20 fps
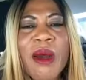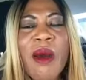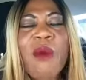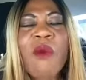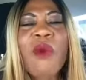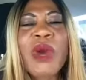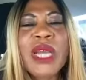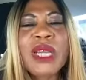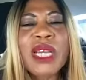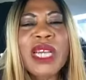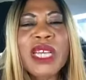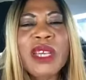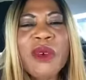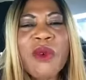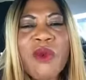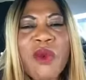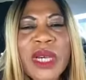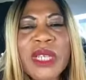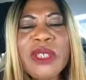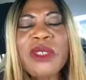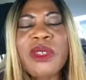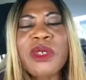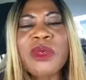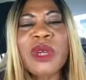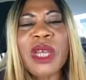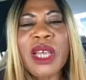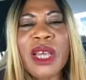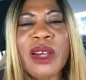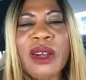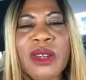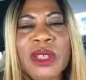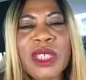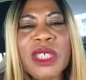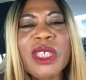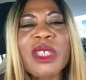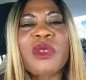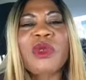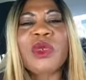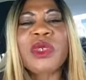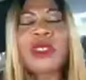When he went to hell,
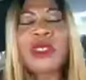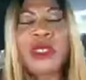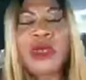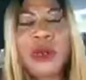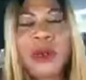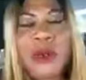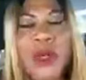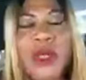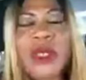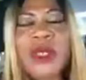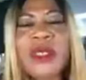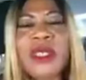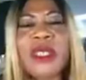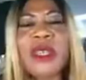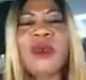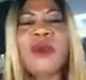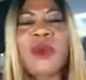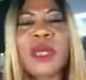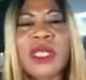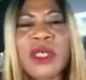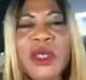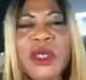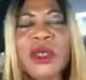it was the world that went